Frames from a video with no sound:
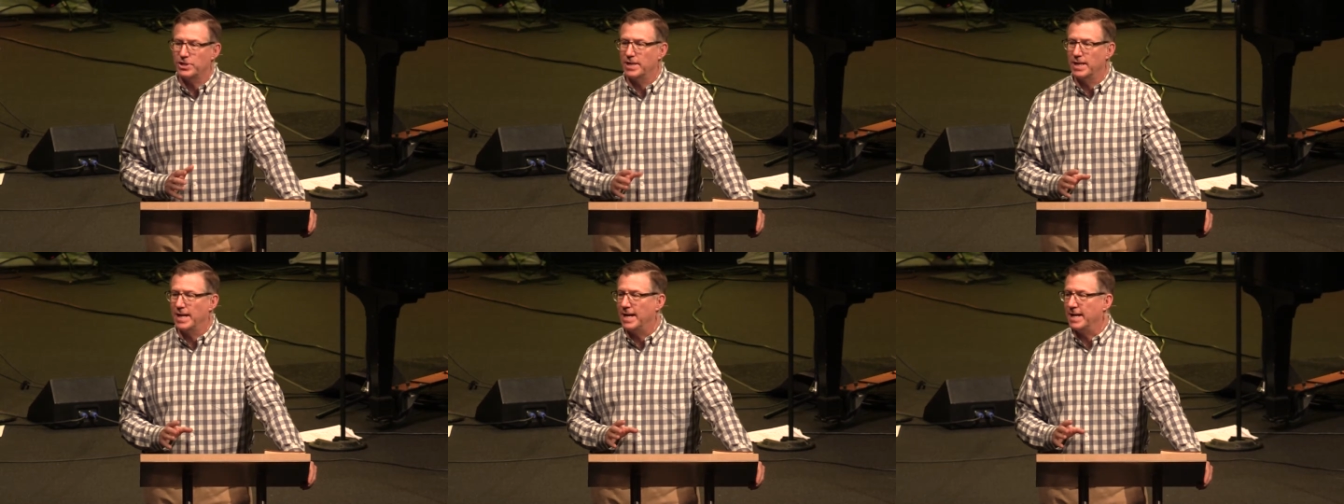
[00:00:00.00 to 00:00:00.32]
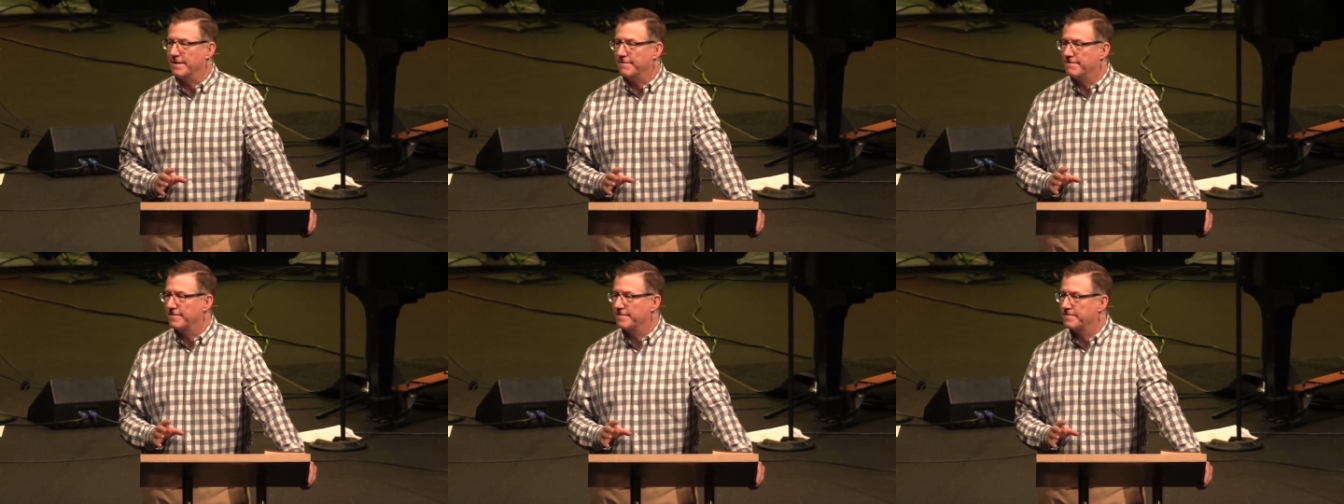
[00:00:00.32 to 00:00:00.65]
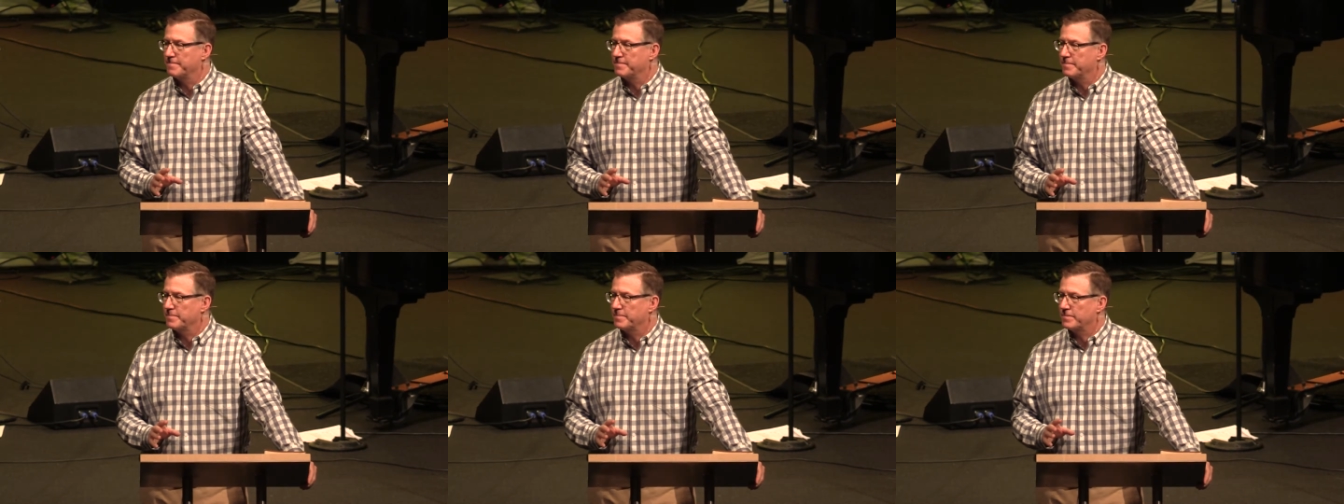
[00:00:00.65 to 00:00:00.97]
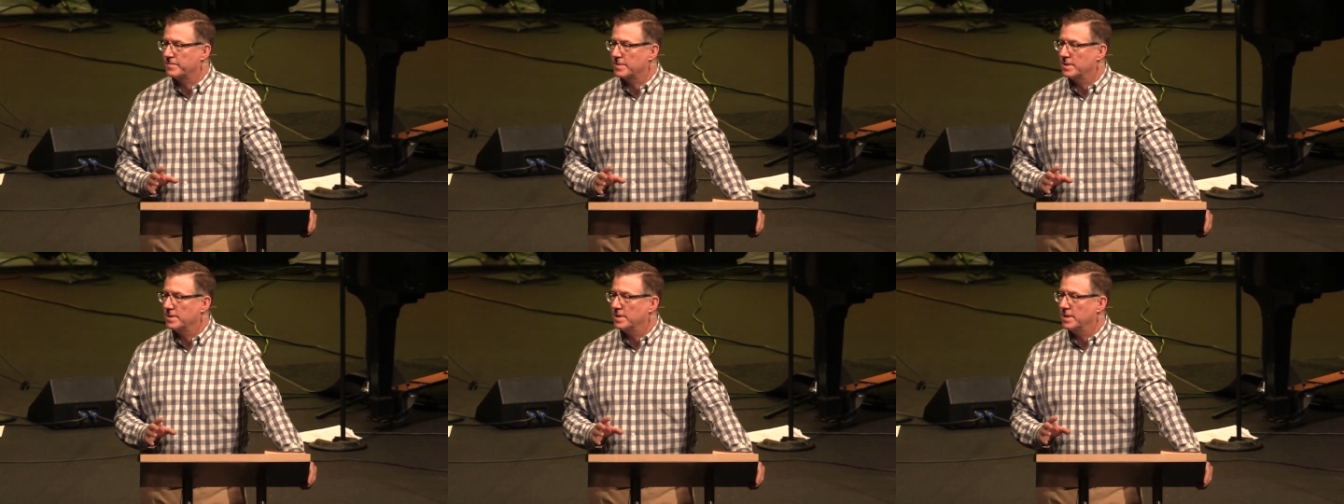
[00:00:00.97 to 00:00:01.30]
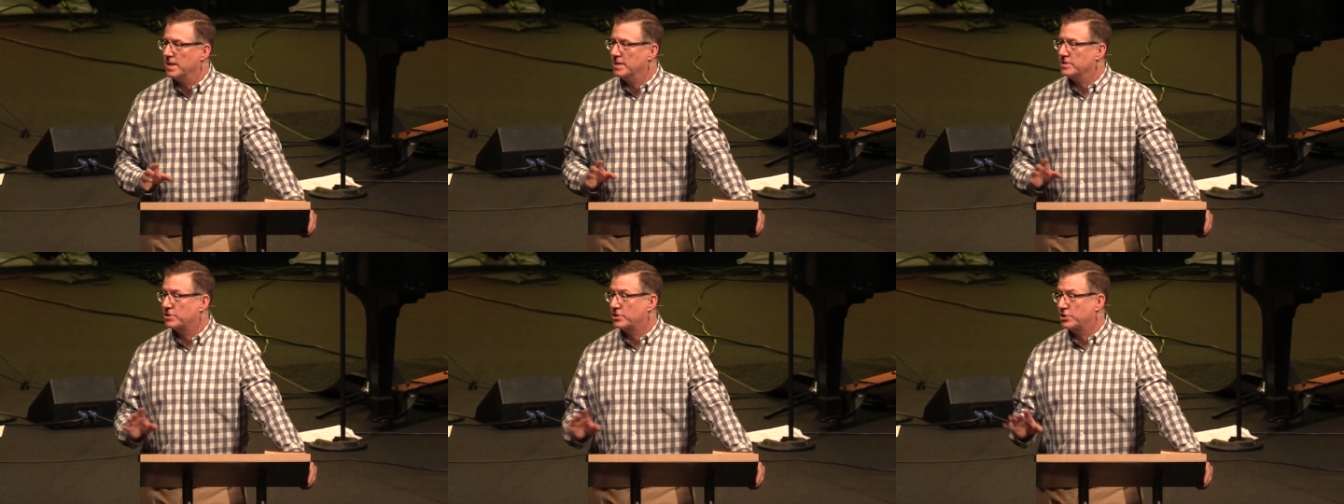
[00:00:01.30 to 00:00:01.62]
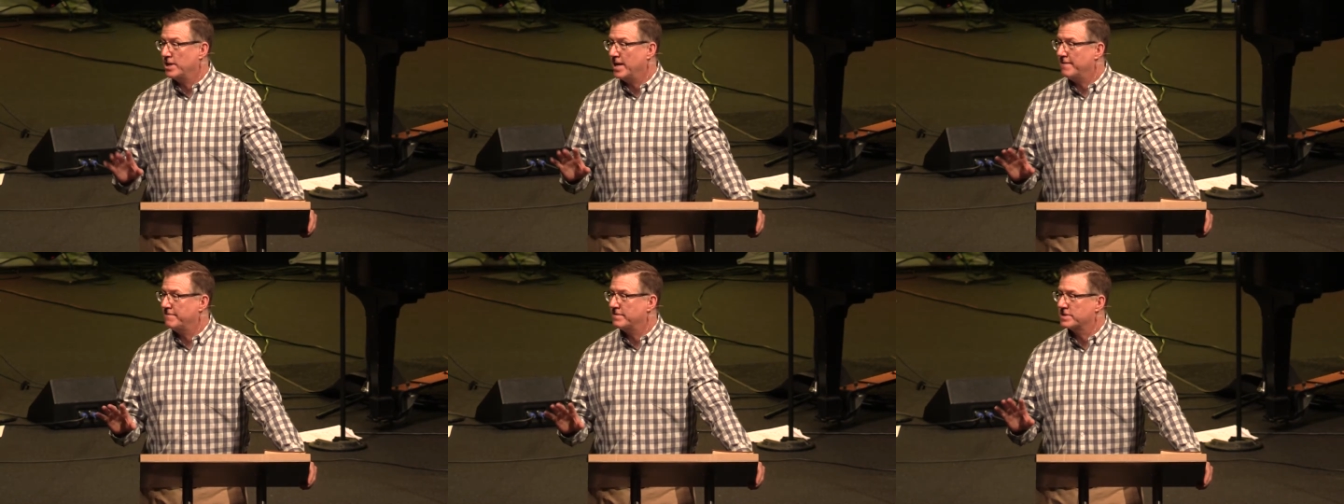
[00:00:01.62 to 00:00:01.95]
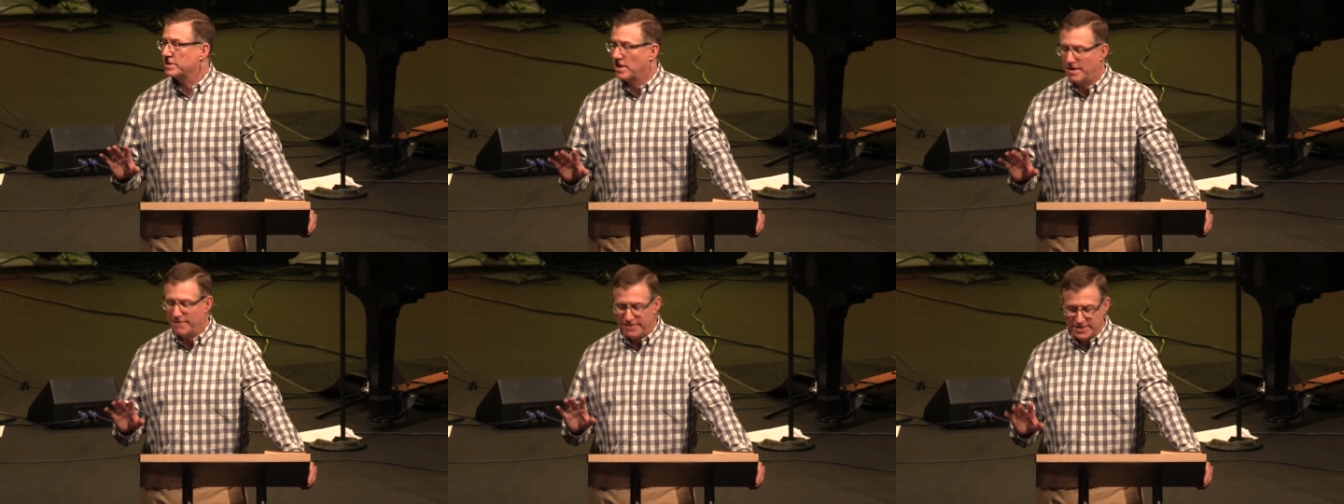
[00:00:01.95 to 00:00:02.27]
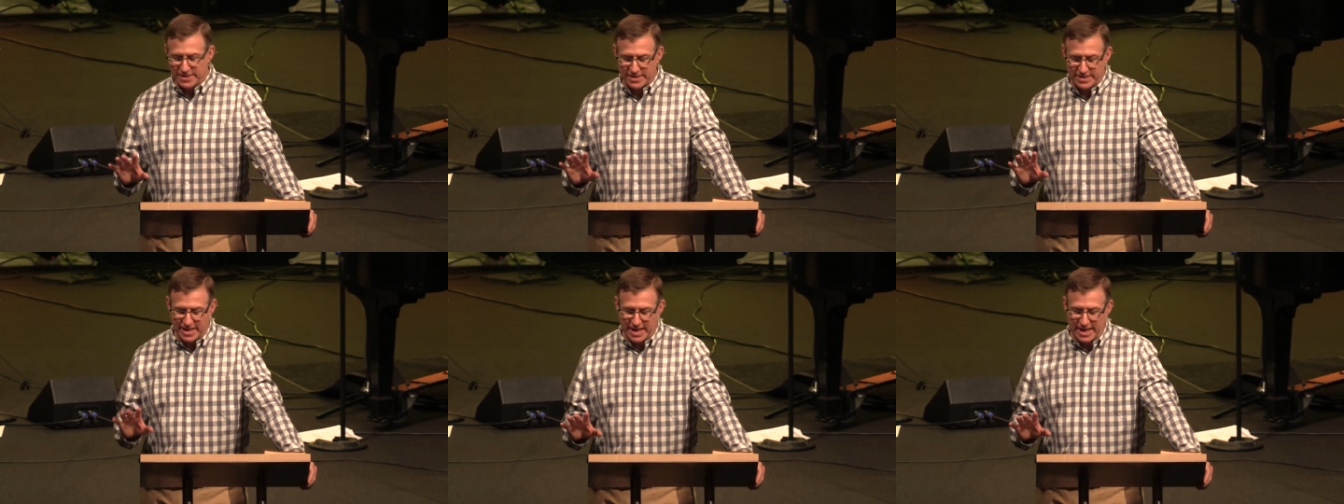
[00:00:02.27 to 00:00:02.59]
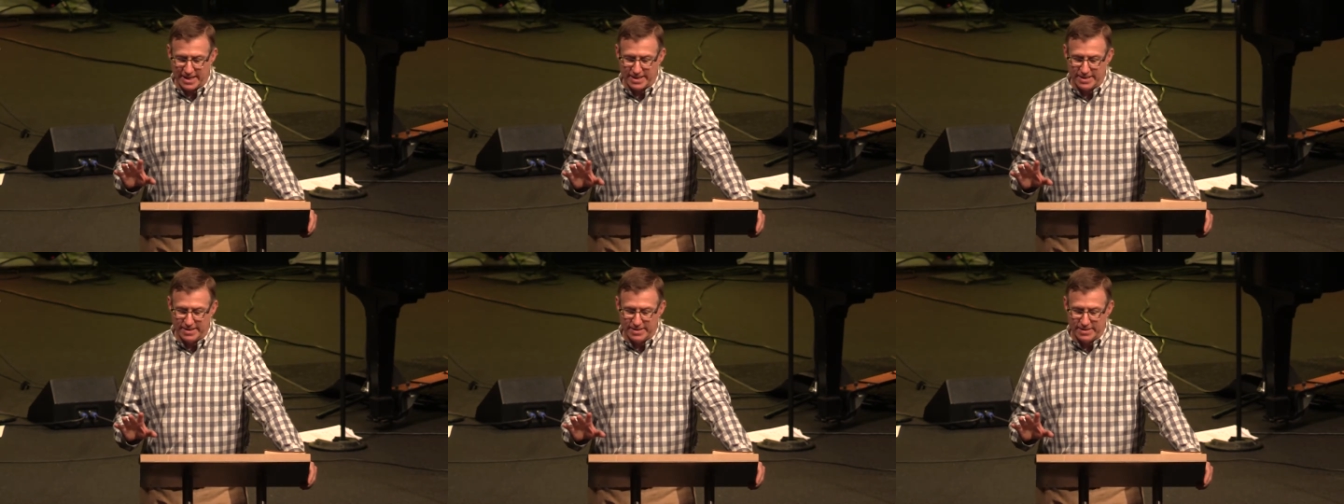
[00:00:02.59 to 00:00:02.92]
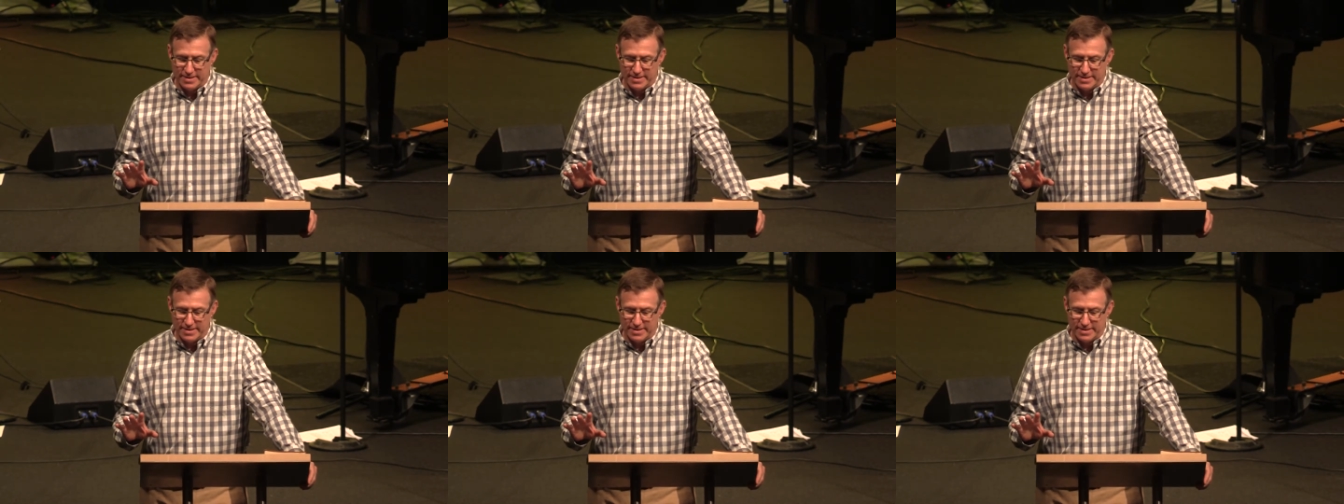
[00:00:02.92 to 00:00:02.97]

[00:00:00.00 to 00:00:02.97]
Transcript: life. As Jeff has often said,